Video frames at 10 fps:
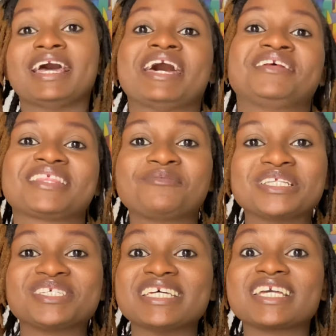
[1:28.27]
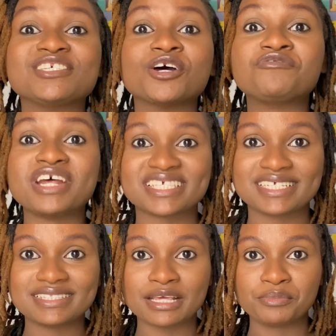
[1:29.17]
Another way to check is your
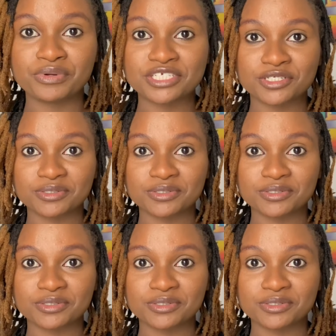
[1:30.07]
resting temperature.